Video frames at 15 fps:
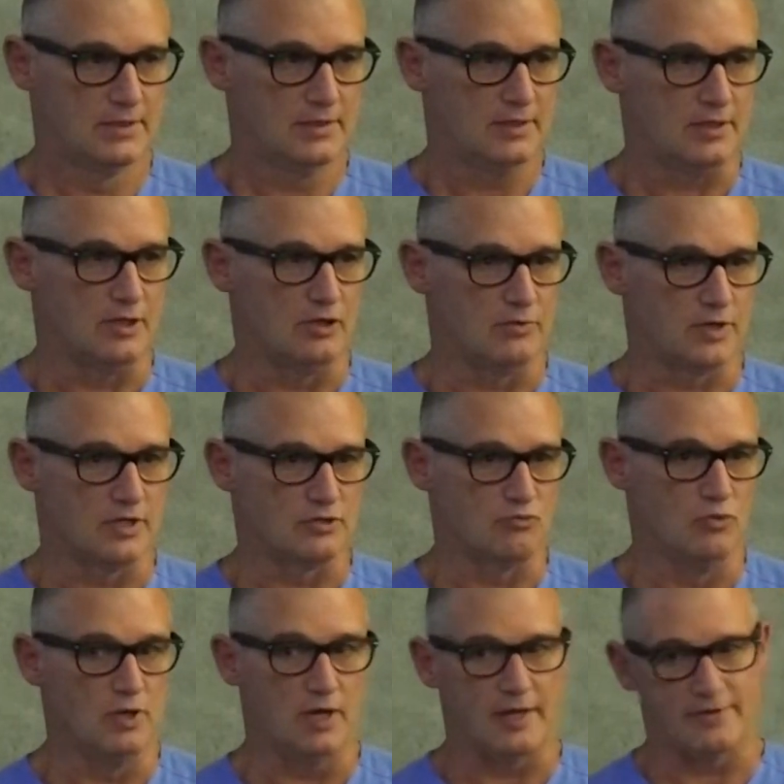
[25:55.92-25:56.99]
Because
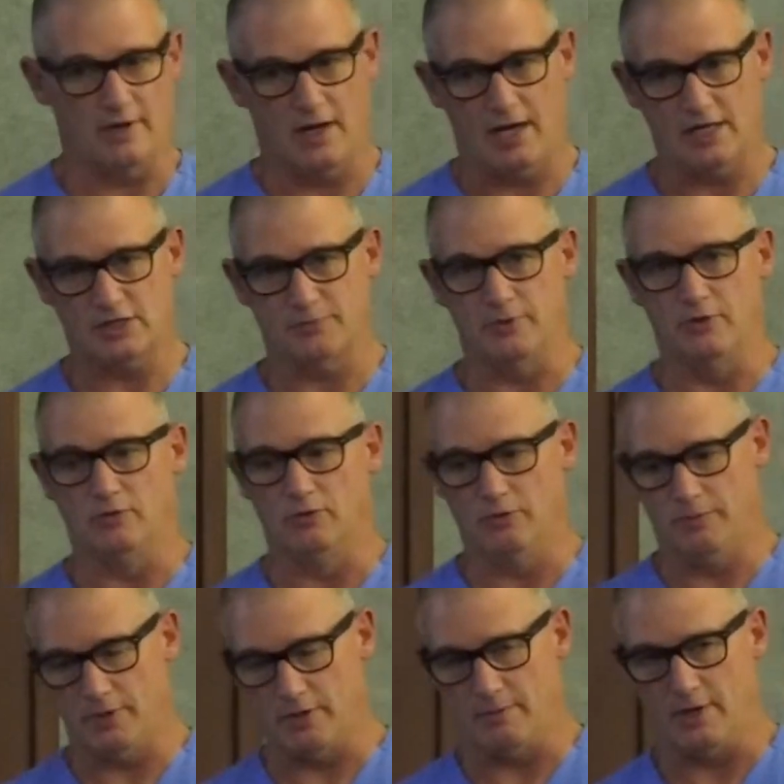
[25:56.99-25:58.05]
at the hospital, we'll
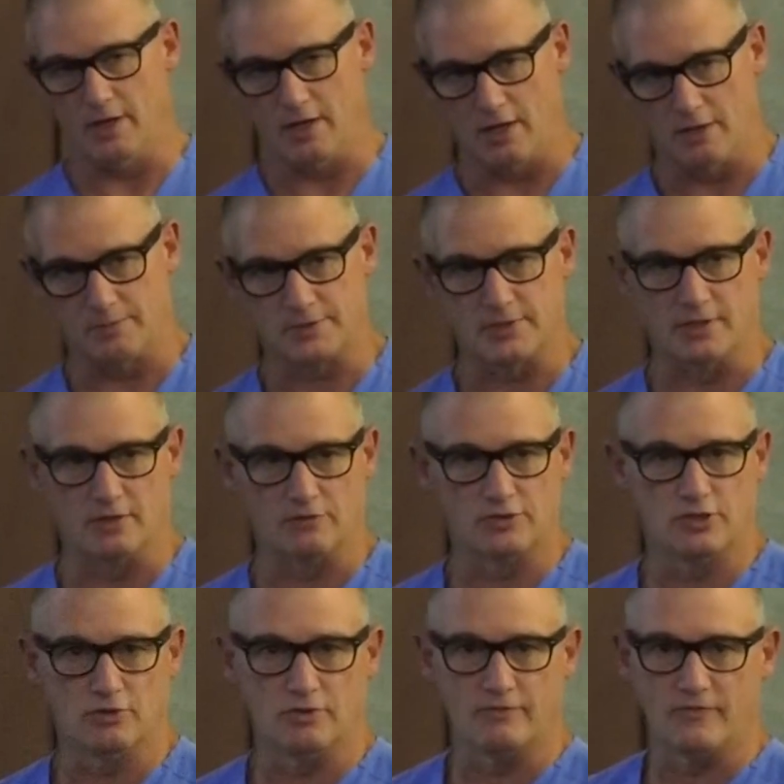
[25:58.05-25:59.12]
put them on 100%
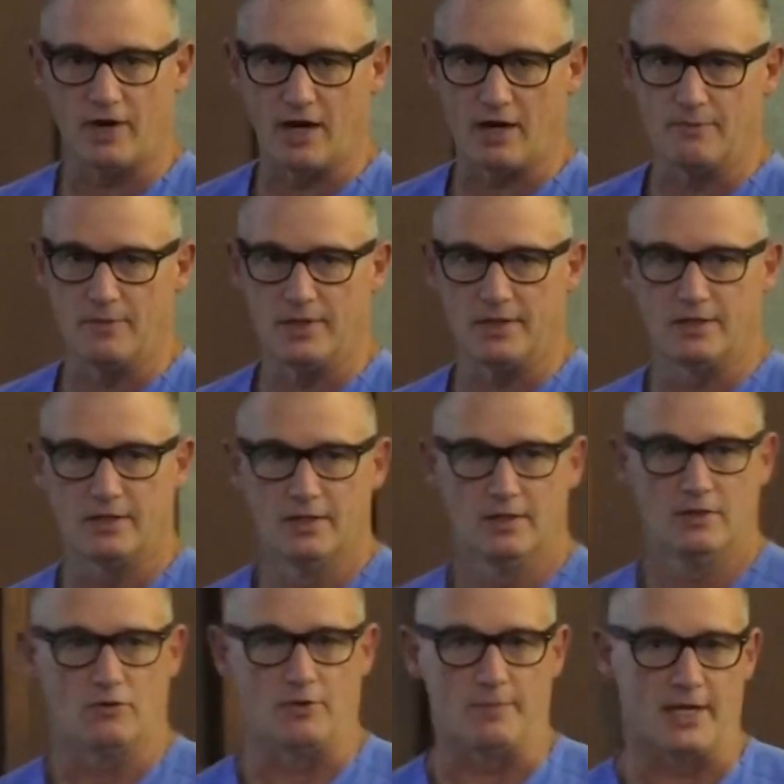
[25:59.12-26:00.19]
O2 environment.
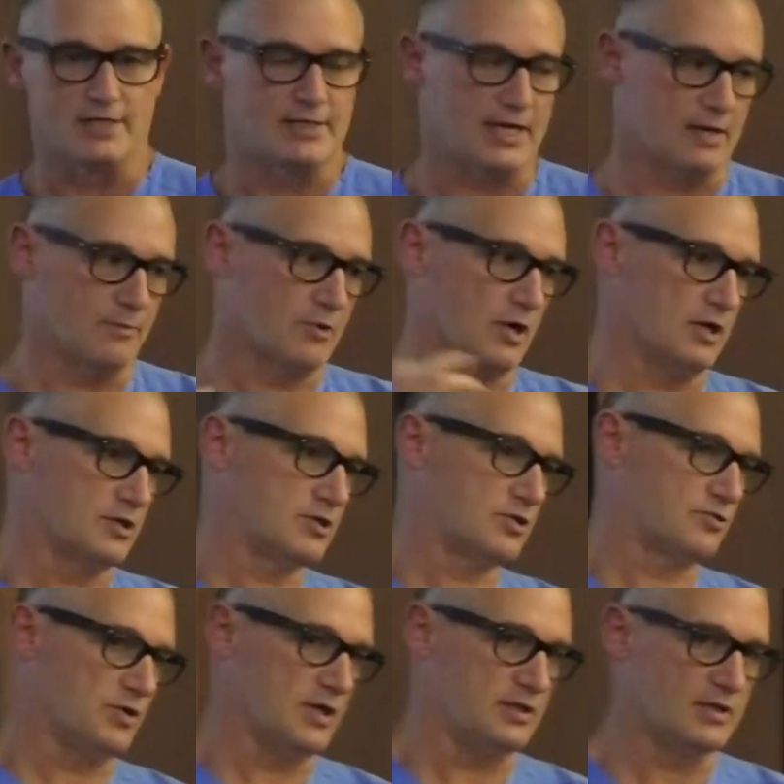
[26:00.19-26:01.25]
We may take them across the
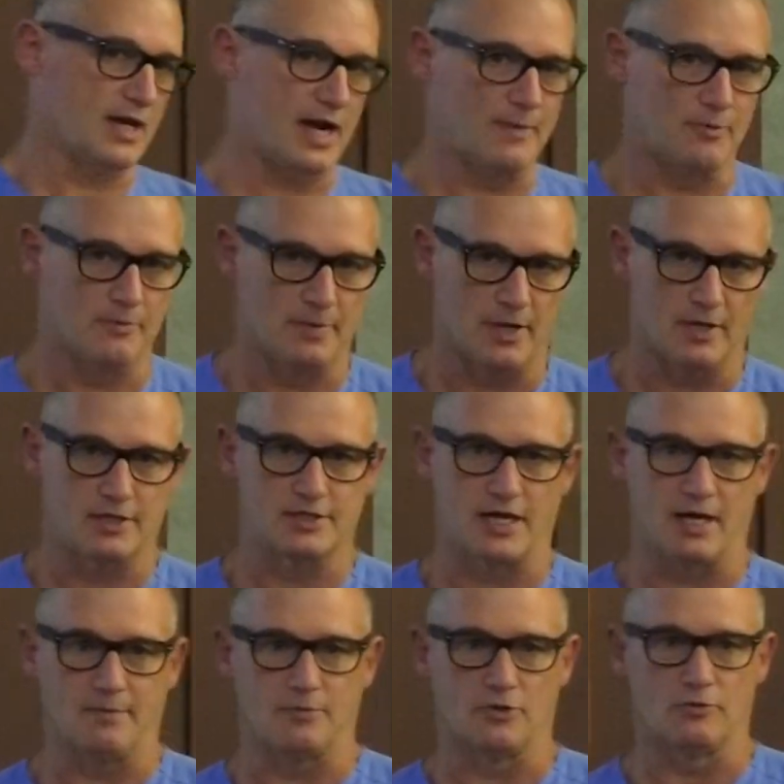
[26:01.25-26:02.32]
street to hyperbaric
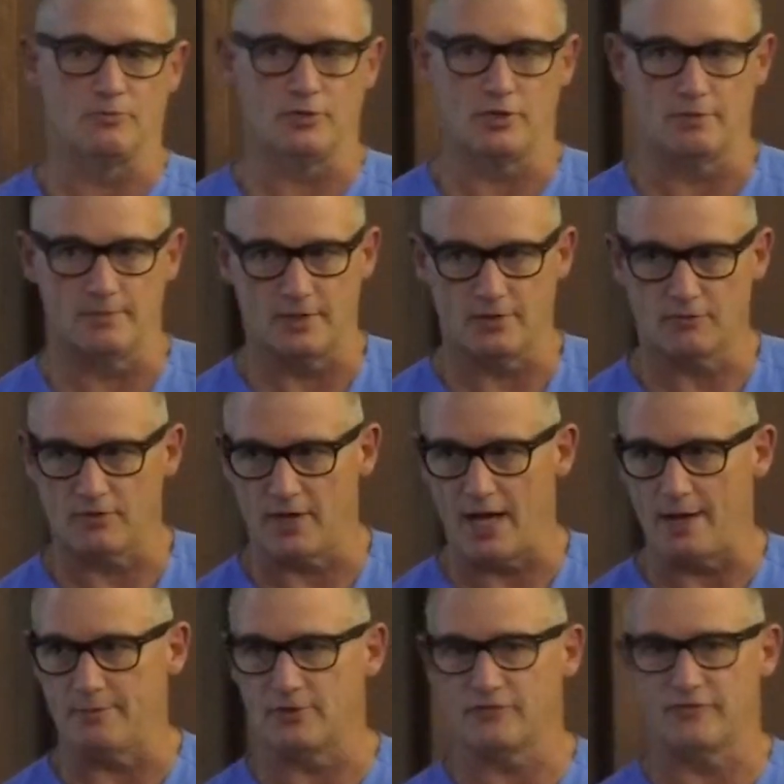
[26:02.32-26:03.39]
chamber and put them in 3
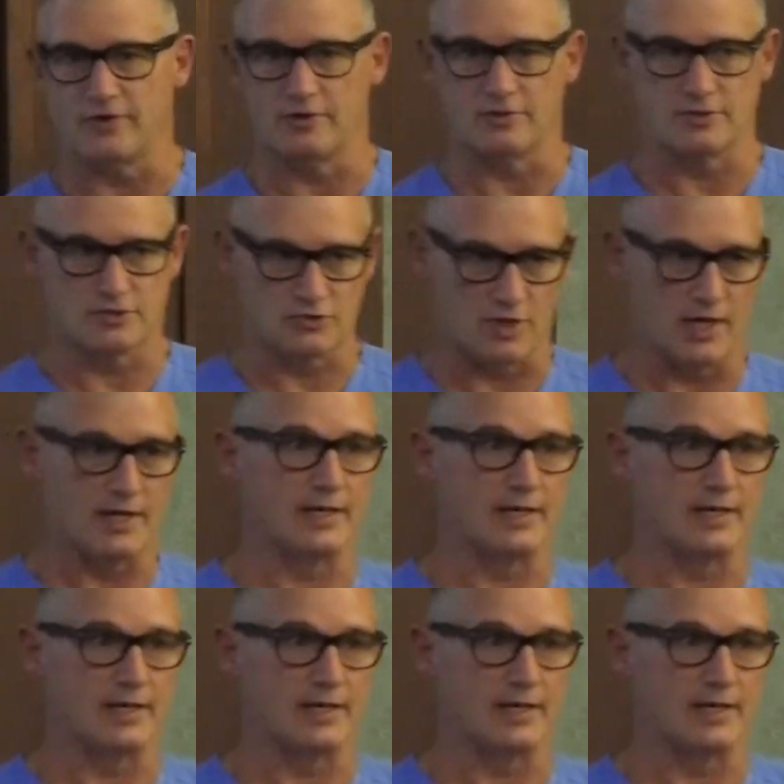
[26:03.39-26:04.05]
atmospheres to try to